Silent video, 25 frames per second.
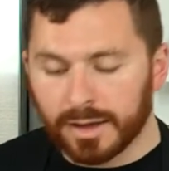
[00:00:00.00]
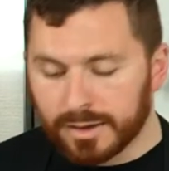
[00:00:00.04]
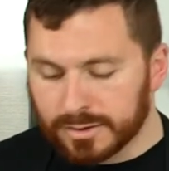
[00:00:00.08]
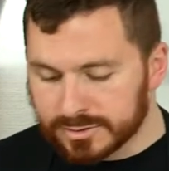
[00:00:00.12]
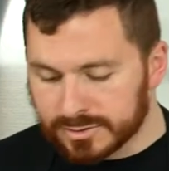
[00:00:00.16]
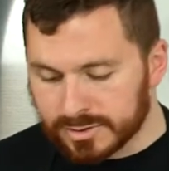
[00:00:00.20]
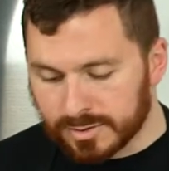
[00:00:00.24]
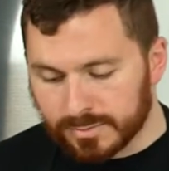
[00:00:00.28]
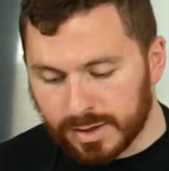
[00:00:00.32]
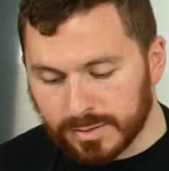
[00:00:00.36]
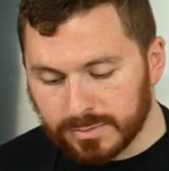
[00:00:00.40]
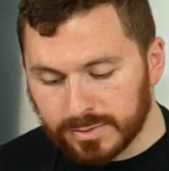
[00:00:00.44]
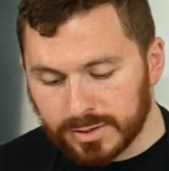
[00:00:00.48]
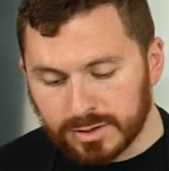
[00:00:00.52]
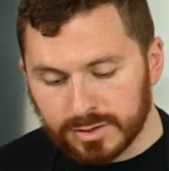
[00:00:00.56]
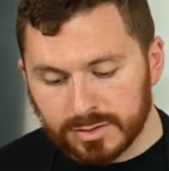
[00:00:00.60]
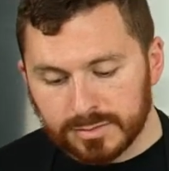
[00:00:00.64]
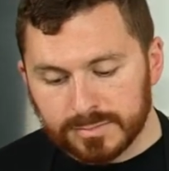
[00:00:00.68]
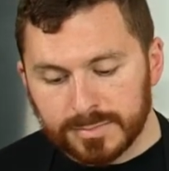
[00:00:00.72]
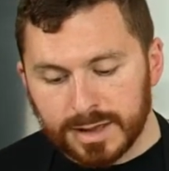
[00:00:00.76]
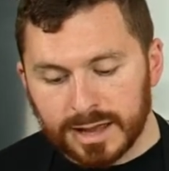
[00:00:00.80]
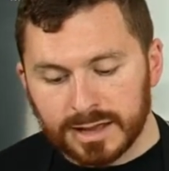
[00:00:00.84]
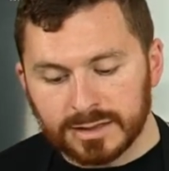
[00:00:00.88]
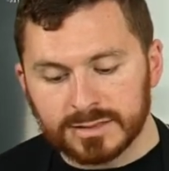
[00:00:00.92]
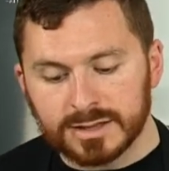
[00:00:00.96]
So maybe you
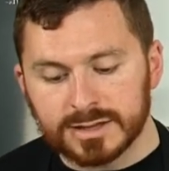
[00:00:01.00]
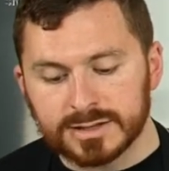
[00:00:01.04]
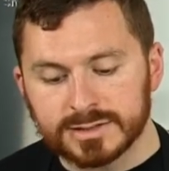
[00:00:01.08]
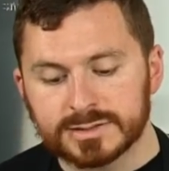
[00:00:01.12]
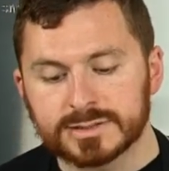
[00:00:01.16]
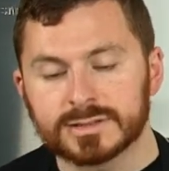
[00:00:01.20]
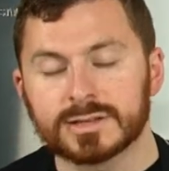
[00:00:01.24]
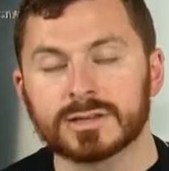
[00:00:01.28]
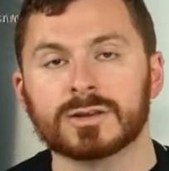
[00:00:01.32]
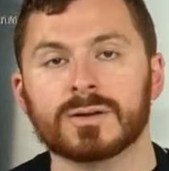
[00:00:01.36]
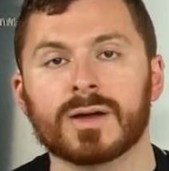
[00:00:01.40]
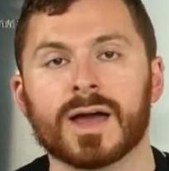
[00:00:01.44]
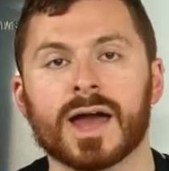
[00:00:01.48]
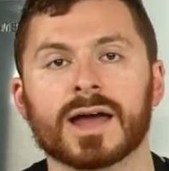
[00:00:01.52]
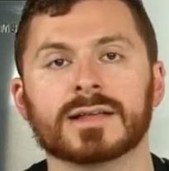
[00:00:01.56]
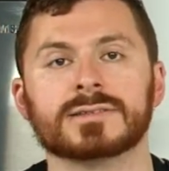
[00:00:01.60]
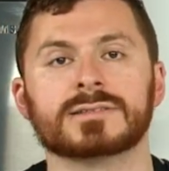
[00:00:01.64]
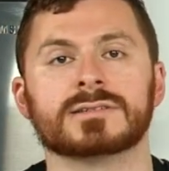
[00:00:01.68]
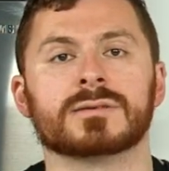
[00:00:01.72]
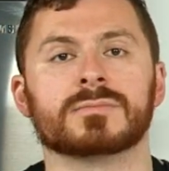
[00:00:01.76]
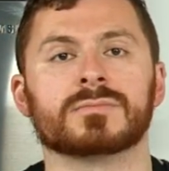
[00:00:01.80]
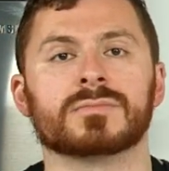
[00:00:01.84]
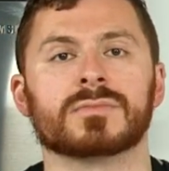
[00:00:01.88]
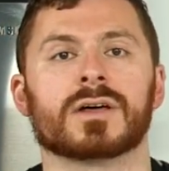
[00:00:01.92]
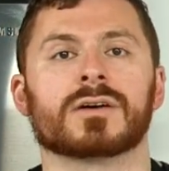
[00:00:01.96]
made this and you had
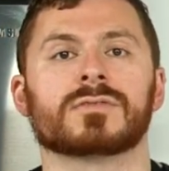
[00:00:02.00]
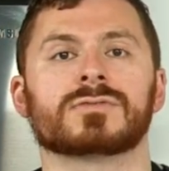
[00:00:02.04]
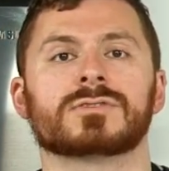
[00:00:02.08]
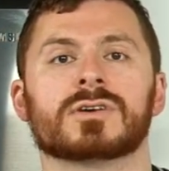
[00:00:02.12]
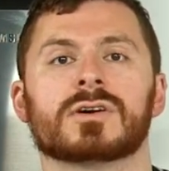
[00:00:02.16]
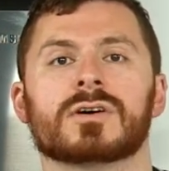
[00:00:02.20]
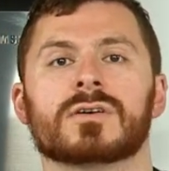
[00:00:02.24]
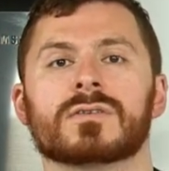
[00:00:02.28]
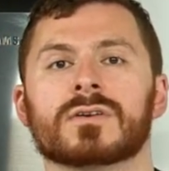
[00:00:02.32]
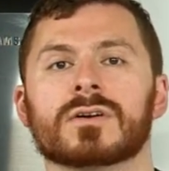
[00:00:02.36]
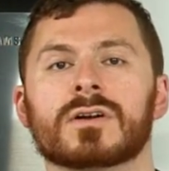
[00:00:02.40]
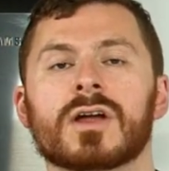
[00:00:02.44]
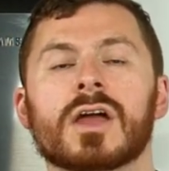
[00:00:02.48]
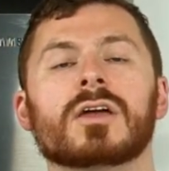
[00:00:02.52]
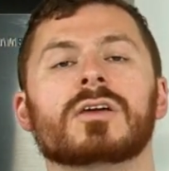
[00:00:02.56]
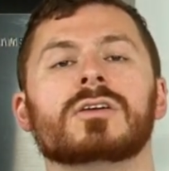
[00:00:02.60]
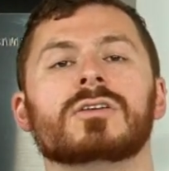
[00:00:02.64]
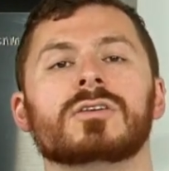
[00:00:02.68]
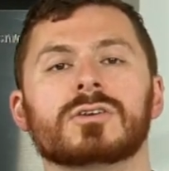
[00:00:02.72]
some left over,